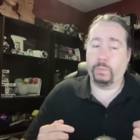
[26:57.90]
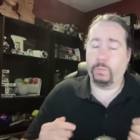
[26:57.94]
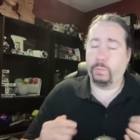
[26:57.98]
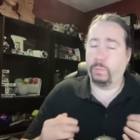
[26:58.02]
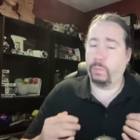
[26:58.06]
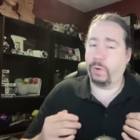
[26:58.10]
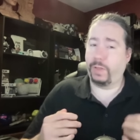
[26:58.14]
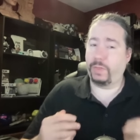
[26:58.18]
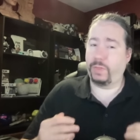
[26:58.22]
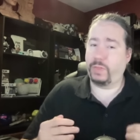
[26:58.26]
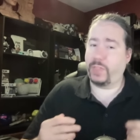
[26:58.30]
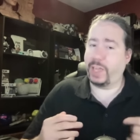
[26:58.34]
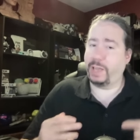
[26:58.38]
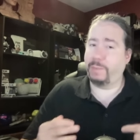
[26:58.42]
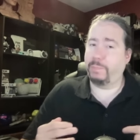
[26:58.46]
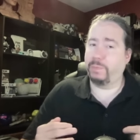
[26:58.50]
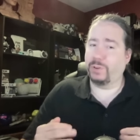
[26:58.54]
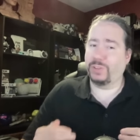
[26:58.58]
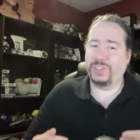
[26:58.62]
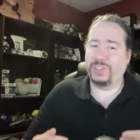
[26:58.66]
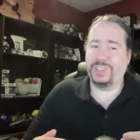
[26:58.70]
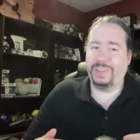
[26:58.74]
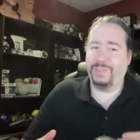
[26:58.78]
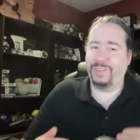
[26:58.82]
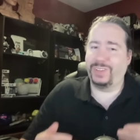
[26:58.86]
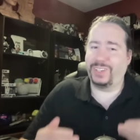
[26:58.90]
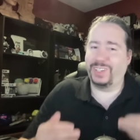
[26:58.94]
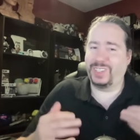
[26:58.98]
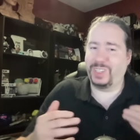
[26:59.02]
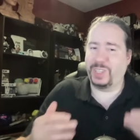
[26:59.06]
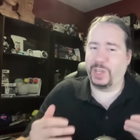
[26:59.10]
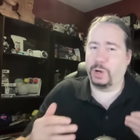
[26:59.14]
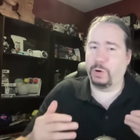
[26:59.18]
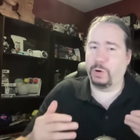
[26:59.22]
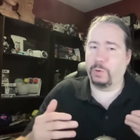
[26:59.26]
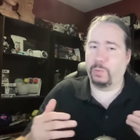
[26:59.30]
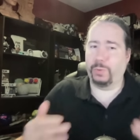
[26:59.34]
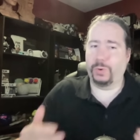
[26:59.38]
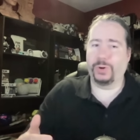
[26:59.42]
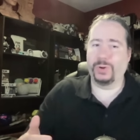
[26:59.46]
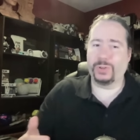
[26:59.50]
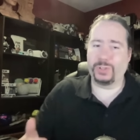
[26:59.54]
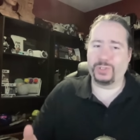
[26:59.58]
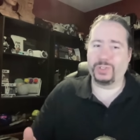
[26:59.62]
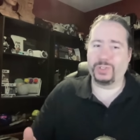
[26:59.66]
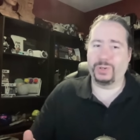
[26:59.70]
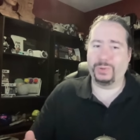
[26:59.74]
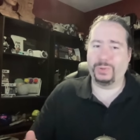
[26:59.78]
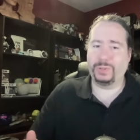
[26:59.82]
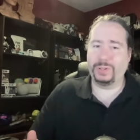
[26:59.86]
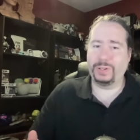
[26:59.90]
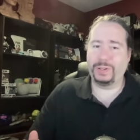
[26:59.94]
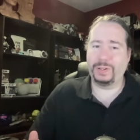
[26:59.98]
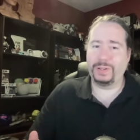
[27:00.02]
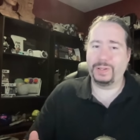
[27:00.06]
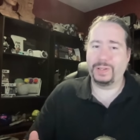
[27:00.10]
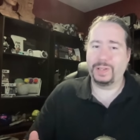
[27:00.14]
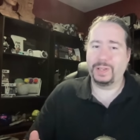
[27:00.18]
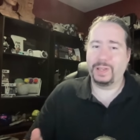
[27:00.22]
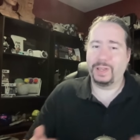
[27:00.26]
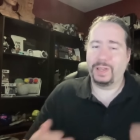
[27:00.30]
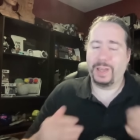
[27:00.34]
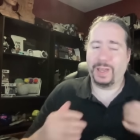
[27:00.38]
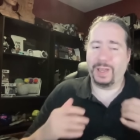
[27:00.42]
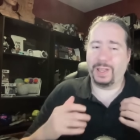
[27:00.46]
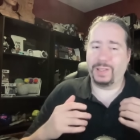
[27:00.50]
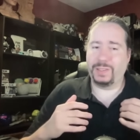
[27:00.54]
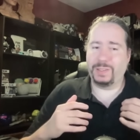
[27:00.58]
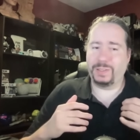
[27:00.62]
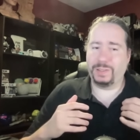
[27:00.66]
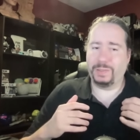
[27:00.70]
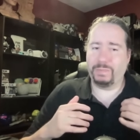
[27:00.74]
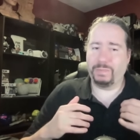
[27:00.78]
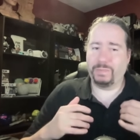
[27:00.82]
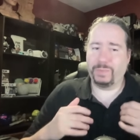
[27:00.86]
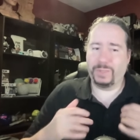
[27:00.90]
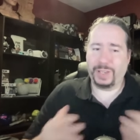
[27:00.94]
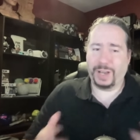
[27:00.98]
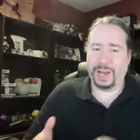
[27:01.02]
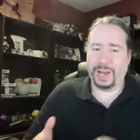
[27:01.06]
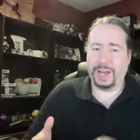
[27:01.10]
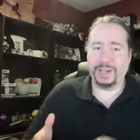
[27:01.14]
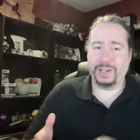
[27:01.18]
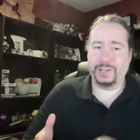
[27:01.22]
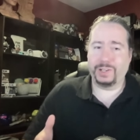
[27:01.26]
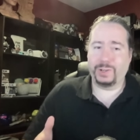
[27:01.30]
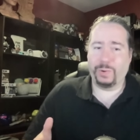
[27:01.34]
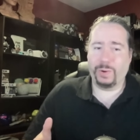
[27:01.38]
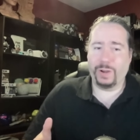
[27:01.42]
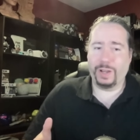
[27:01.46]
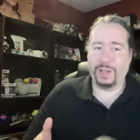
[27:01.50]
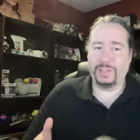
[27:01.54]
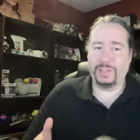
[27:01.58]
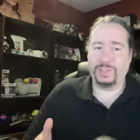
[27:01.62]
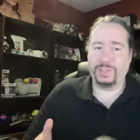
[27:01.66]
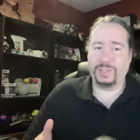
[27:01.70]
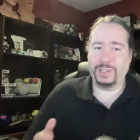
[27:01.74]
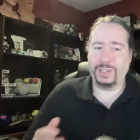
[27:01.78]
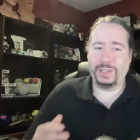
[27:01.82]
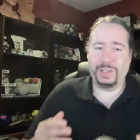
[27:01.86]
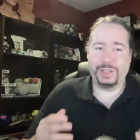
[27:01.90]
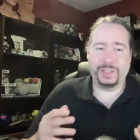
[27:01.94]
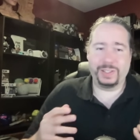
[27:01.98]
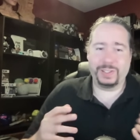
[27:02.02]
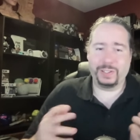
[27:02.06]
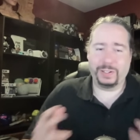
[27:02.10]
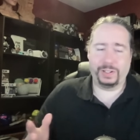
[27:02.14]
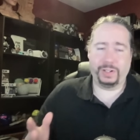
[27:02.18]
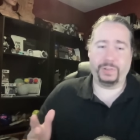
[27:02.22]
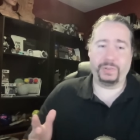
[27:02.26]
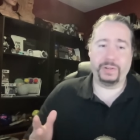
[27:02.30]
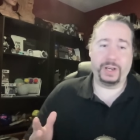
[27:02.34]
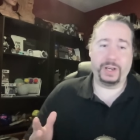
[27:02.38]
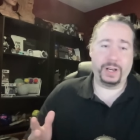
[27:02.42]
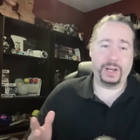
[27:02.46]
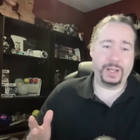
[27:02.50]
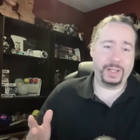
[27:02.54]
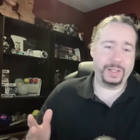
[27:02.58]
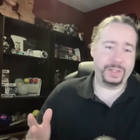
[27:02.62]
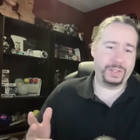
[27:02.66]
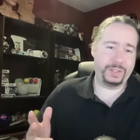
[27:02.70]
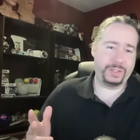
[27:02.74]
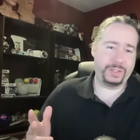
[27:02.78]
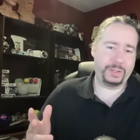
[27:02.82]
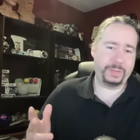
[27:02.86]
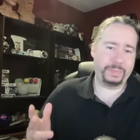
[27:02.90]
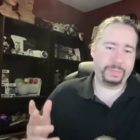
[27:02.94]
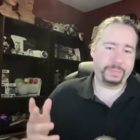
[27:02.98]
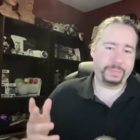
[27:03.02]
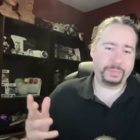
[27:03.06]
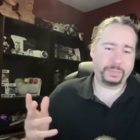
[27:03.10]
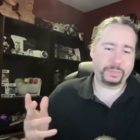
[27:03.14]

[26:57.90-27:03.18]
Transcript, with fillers: what they perceive as their work stolen. It's kind of crazy. It's a little nuts.